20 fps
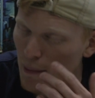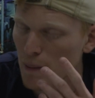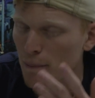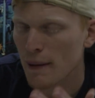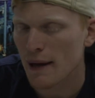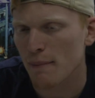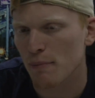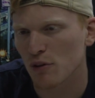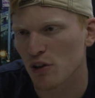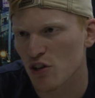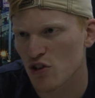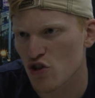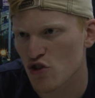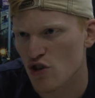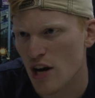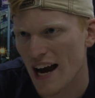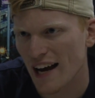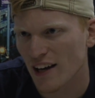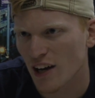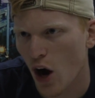many people did you
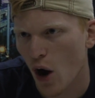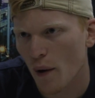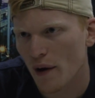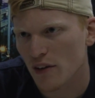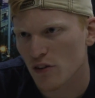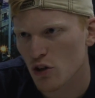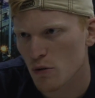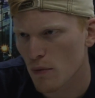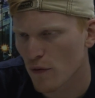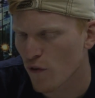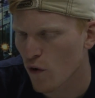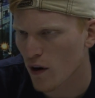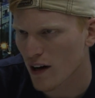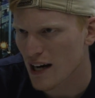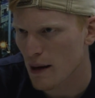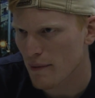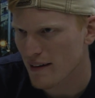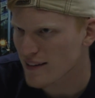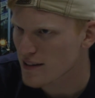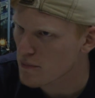try going to before
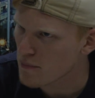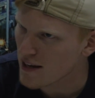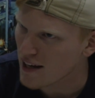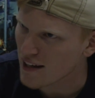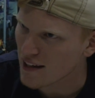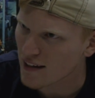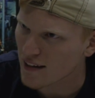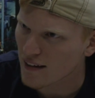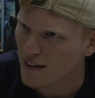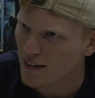coming to me?